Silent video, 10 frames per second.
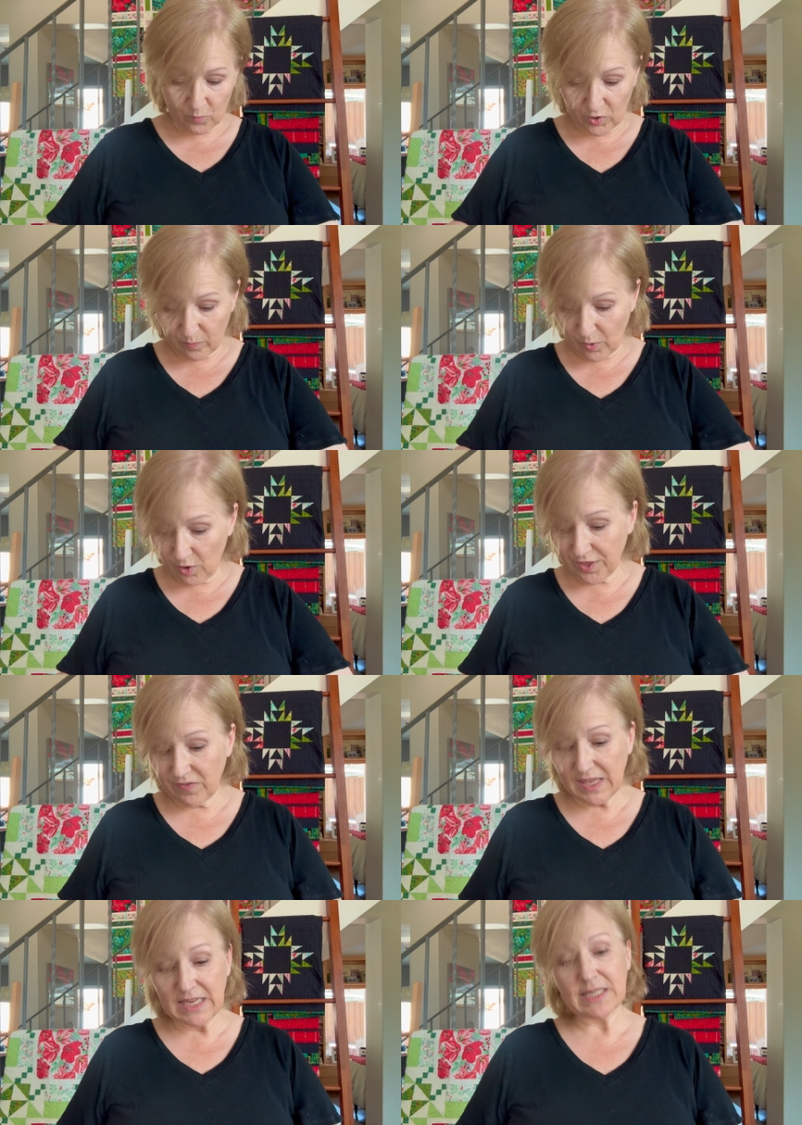With both
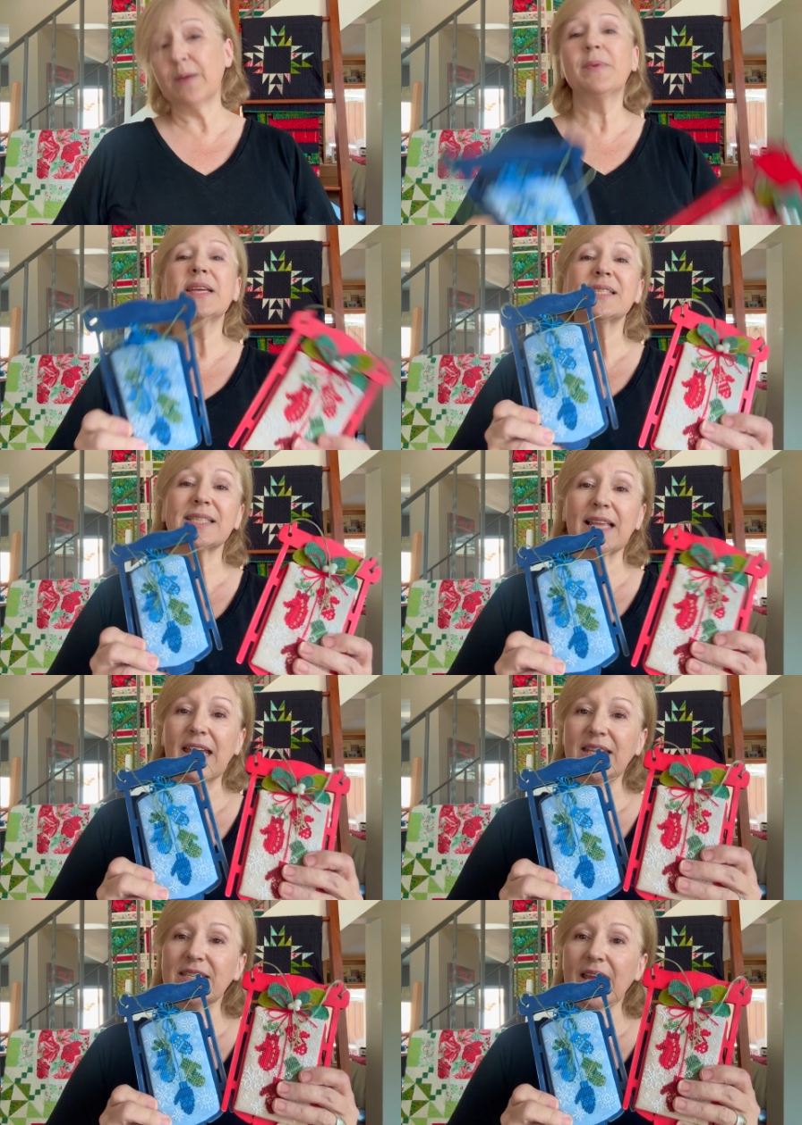of these on my
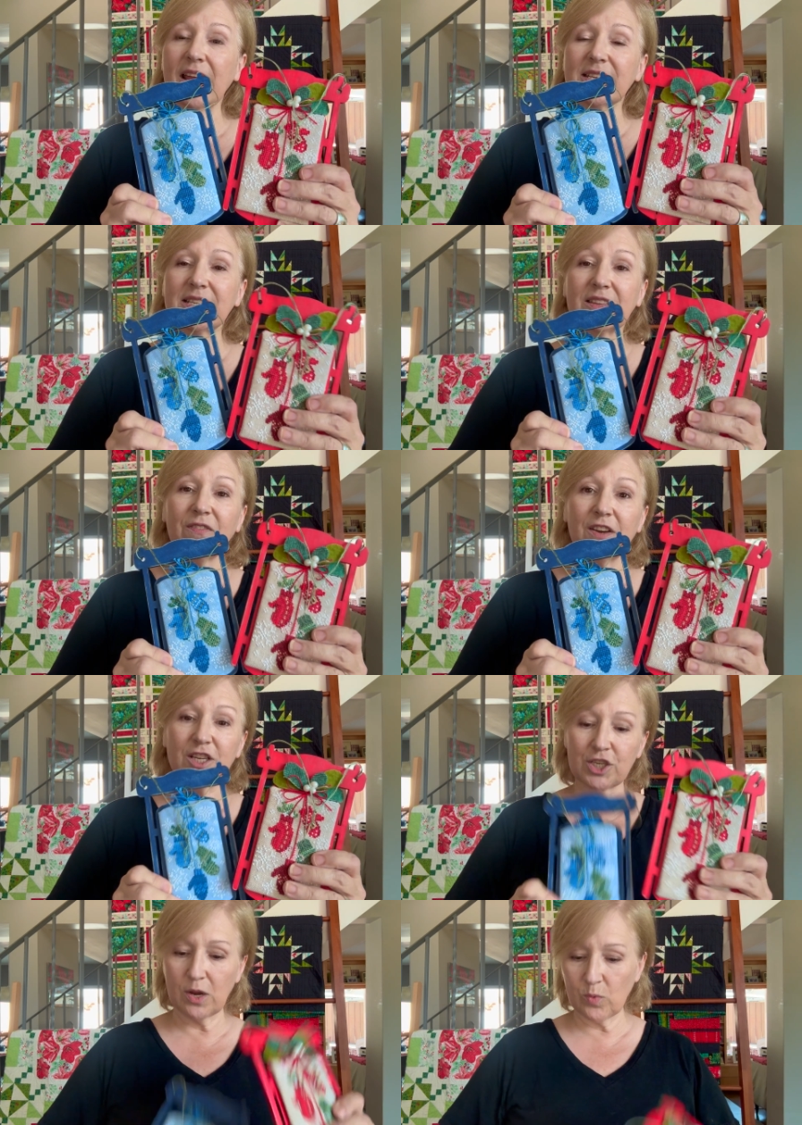sleds, I did the
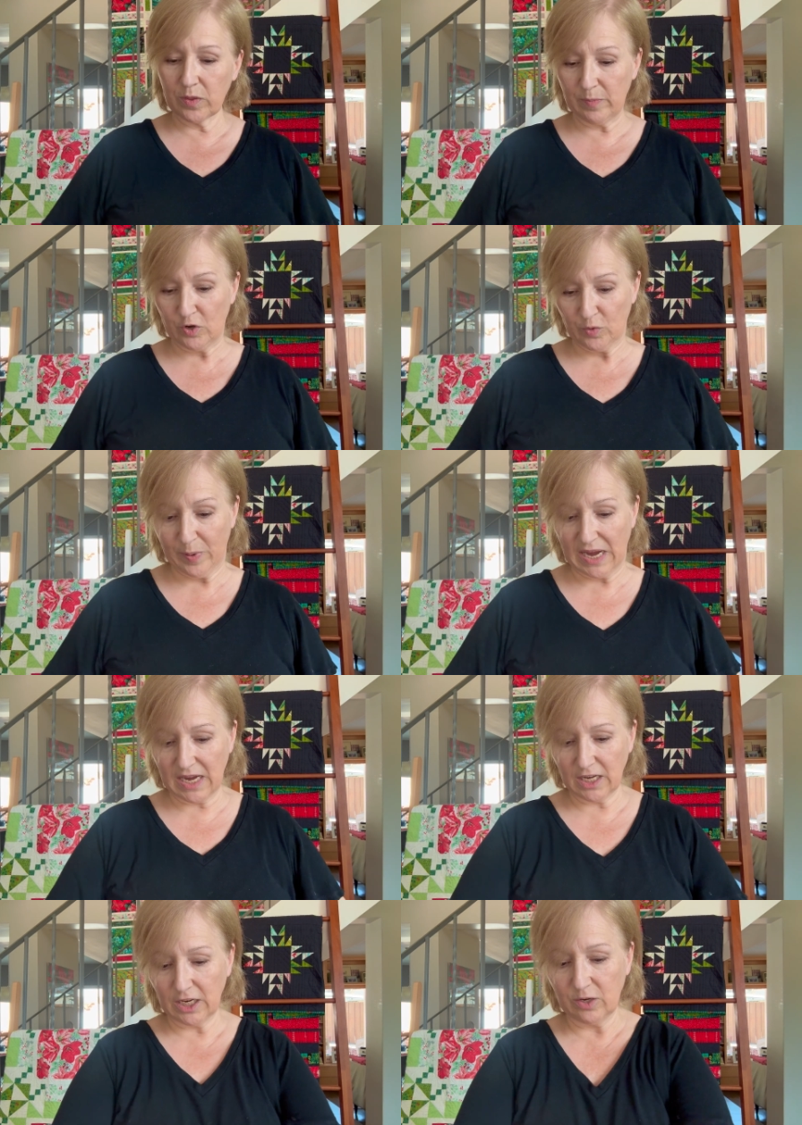finishing with milk
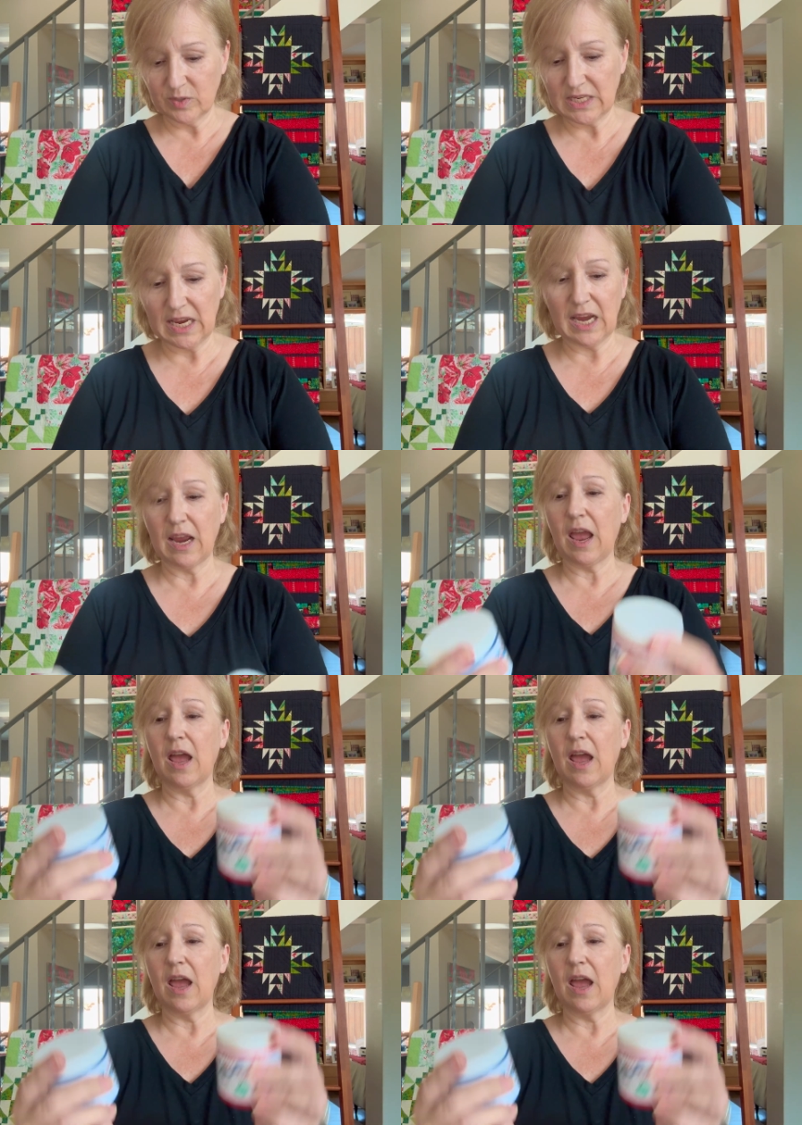paint using